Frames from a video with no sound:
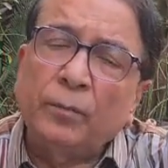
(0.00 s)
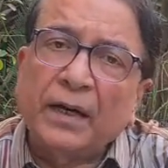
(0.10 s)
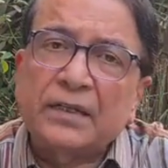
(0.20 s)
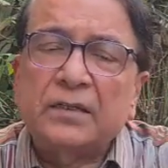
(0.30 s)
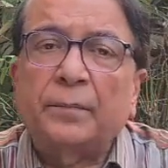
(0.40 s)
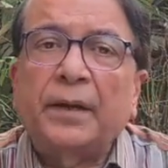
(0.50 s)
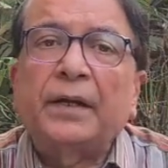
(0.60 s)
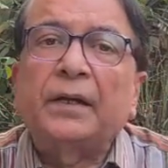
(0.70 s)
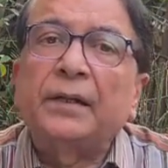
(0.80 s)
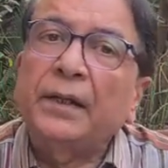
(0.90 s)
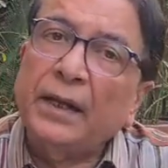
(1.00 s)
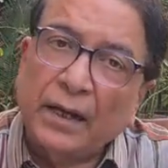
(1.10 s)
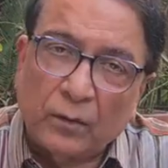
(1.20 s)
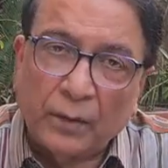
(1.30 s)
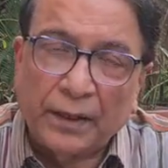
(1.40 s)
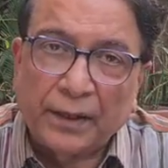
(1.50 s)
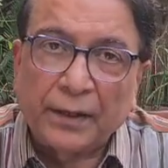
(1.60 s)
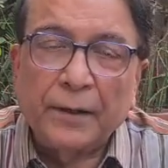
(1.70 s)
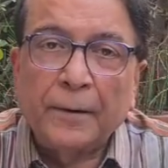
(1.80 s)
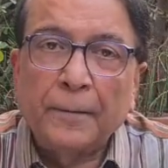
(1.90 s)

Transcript: participate in the Aero India.